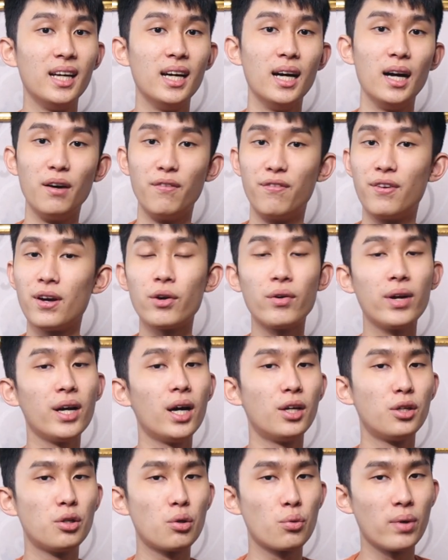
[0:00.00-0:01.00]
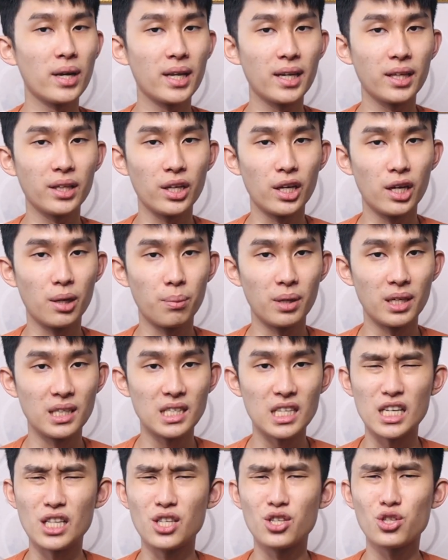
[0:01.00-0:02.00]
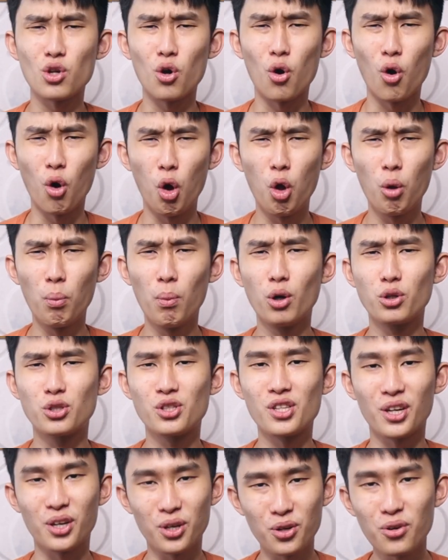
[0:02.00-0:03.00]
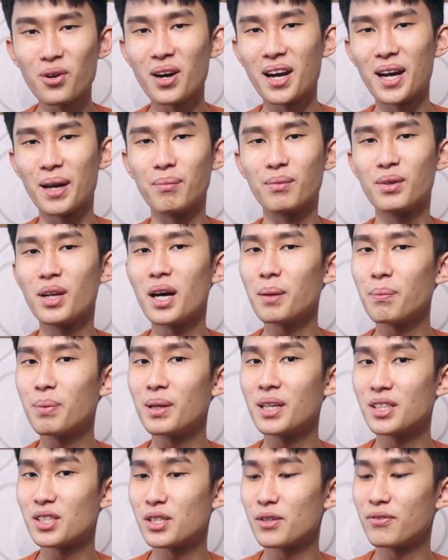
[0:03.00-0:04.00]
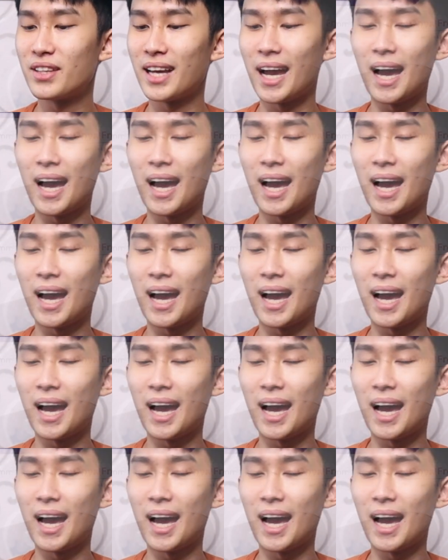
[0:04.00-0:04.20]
A very underrated earbuds. It's almost a crime, not because of the